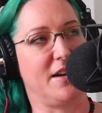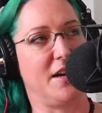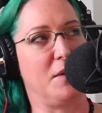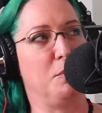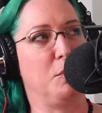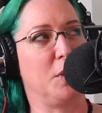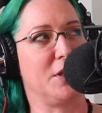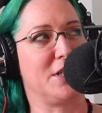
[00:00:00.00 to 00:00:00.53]

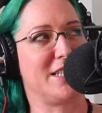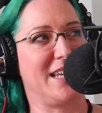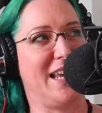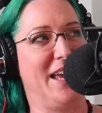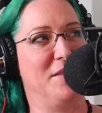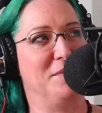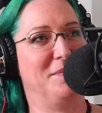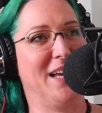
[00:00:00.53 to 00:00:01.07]
on my
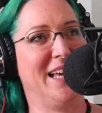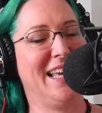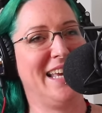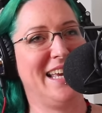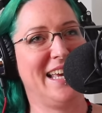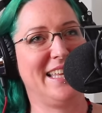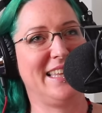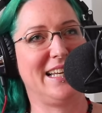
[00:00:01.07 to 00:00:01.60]
podcast
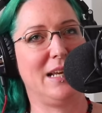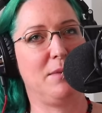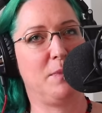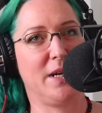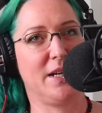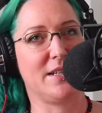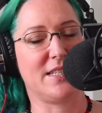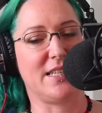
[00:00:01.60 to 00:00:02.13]
recently, the
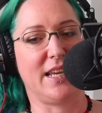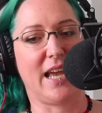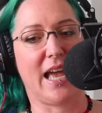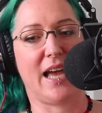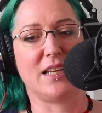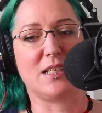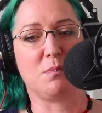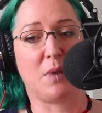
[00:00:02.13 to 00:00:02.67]
Storytime
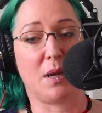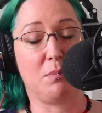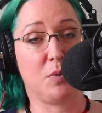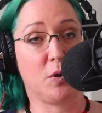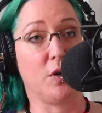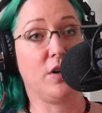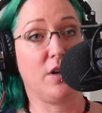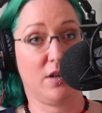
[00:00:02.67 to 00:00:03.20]
Podcast,
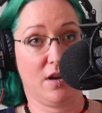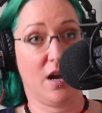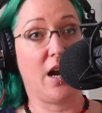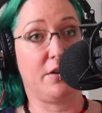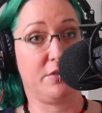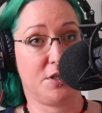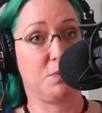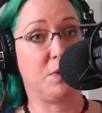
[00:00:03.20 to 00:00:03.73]
uh, which
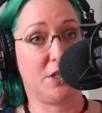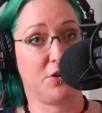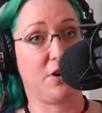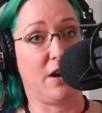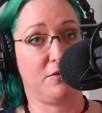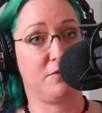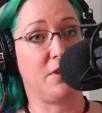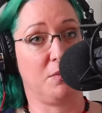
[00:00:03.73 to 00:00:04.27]
I'm hoping
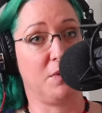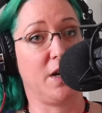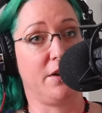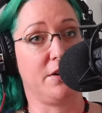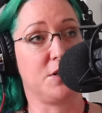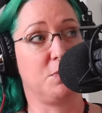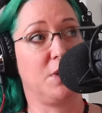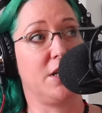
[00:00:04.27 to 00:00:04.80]
to release
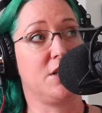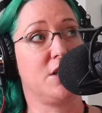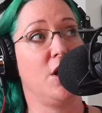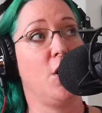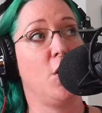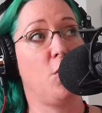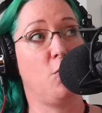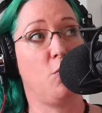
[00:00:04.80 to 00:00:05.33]
very
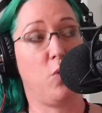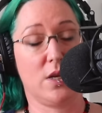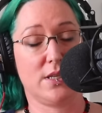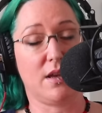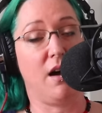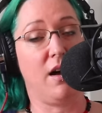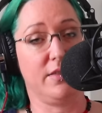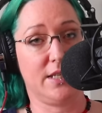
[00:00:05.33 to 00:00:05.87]
soon. I'll put a
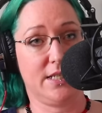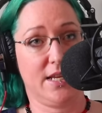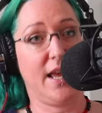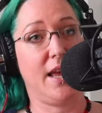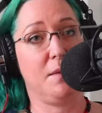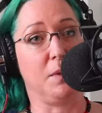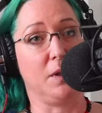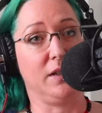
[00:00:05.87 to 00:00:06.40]
link down in
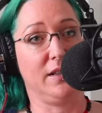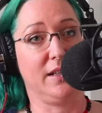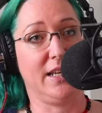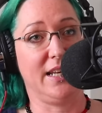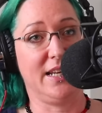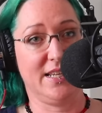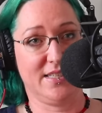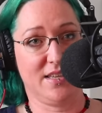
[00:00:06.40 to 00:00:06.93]
the
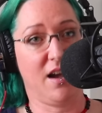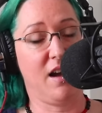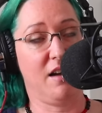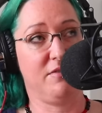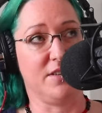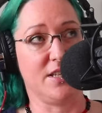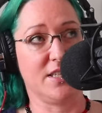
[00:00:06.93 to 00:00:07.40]
description.